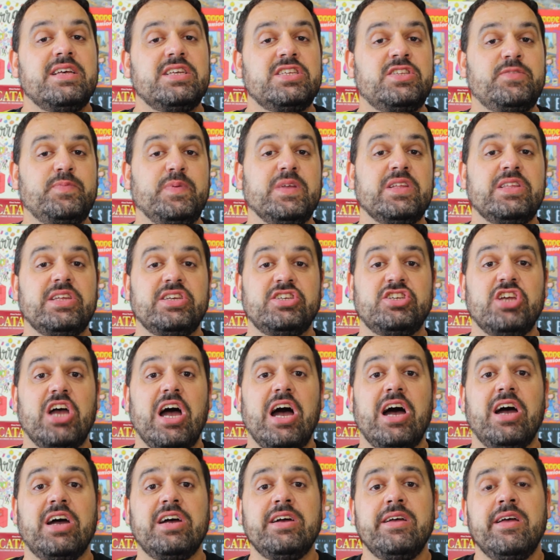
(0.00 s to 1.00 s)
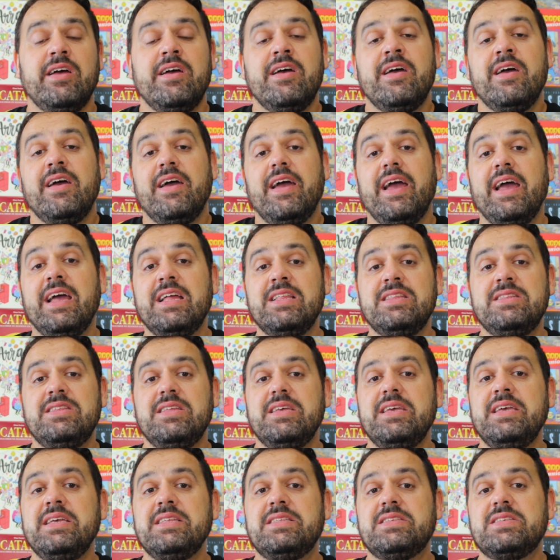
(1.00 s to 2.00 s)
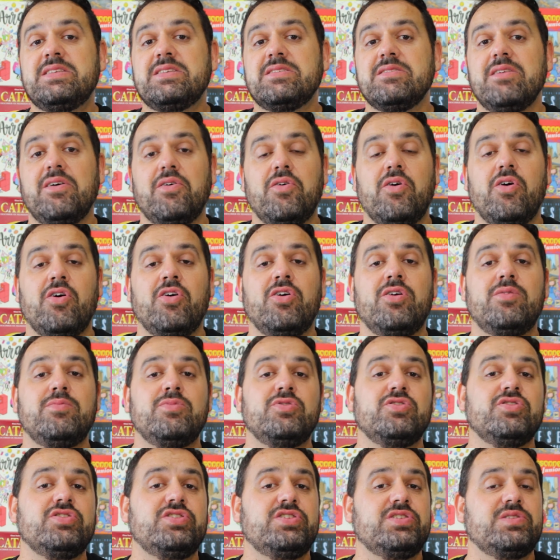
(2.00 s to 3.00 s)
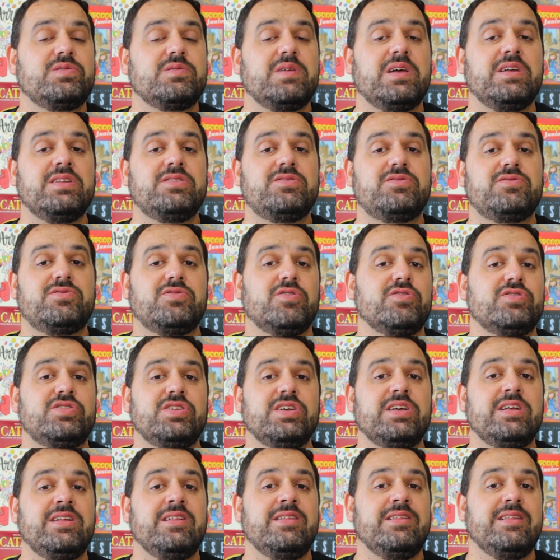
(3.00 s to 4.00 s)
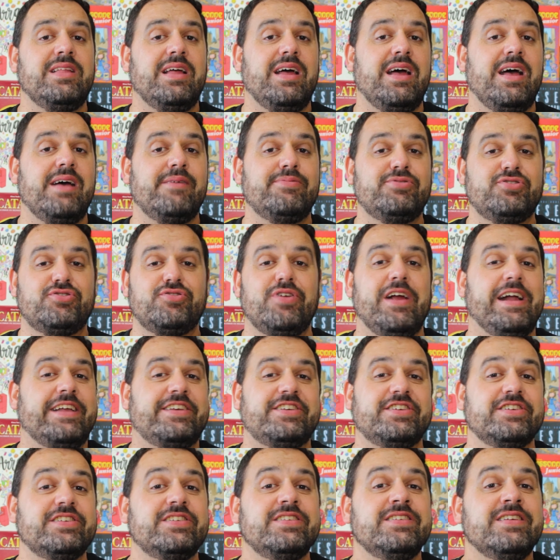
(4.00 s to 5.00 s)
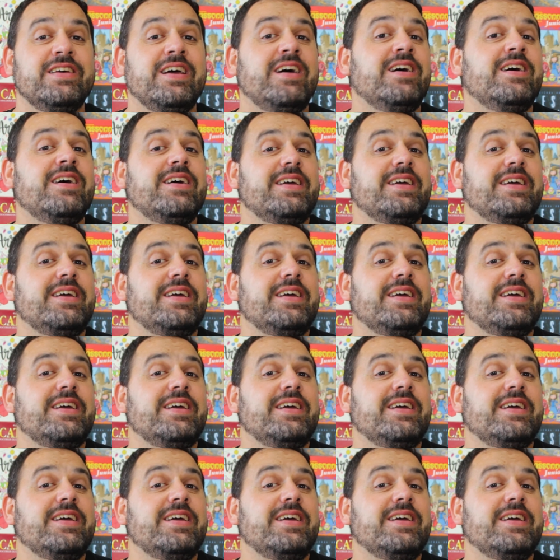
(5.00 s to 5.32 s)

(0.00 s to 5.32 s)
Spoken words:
Spiel des Jahres, and it's almost a total abstraction.